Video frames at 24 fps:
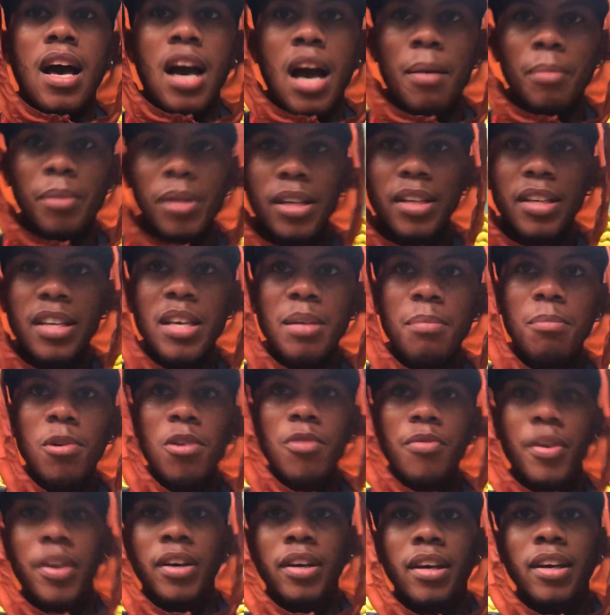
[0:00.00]
I'm gonna keep
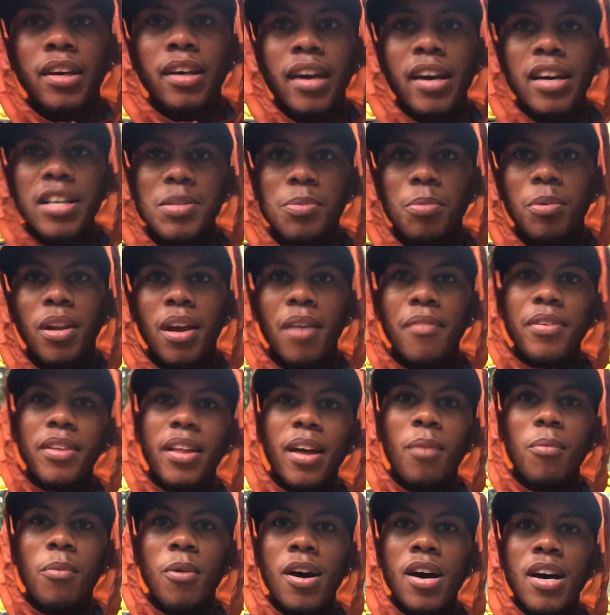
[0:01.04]
moving in case whatever
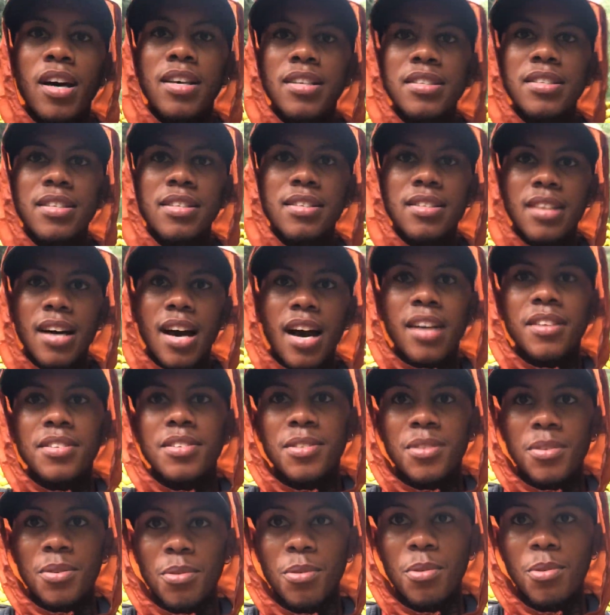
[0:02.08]
that was
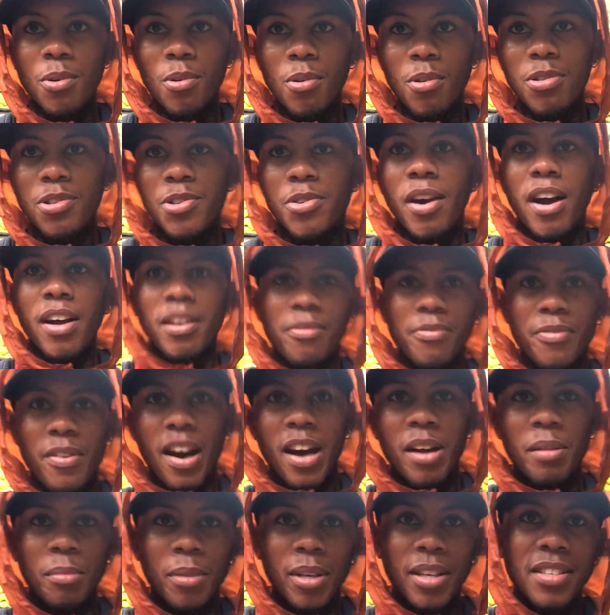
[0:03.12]
decides to try to
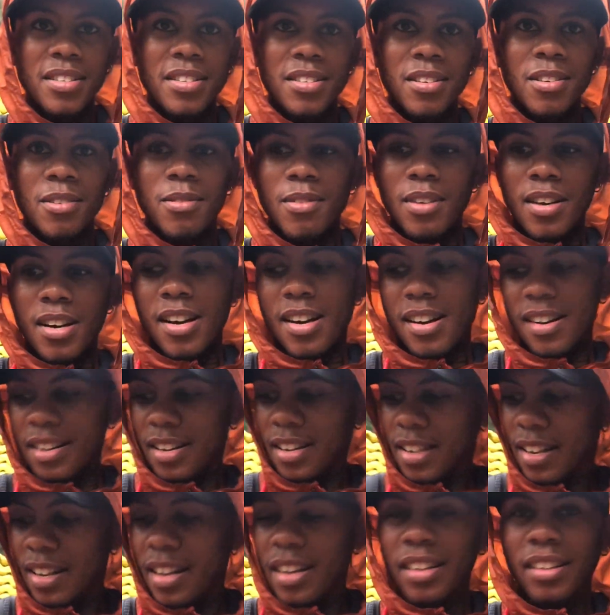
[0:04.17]
find me. So
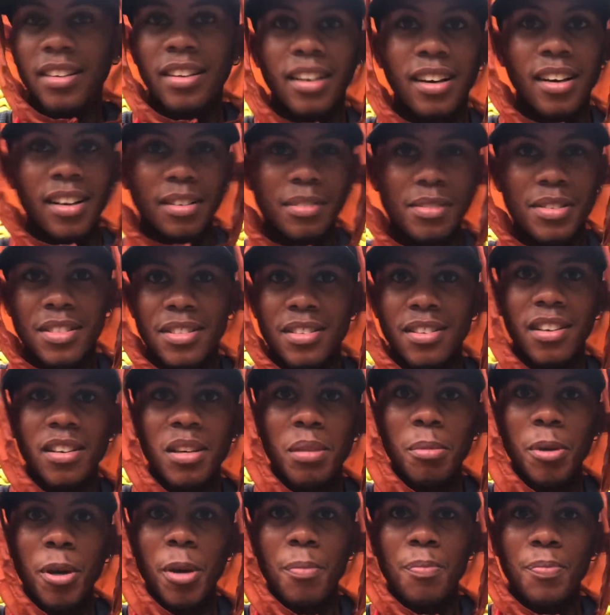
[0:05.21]
yeah, see you in
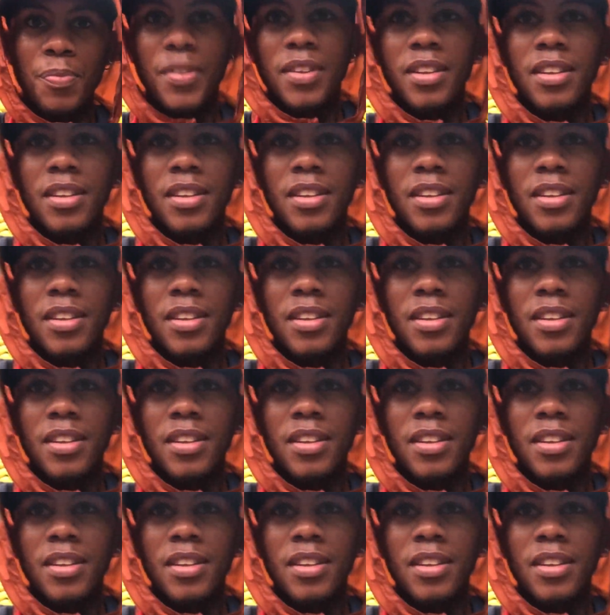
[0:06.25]
a bit.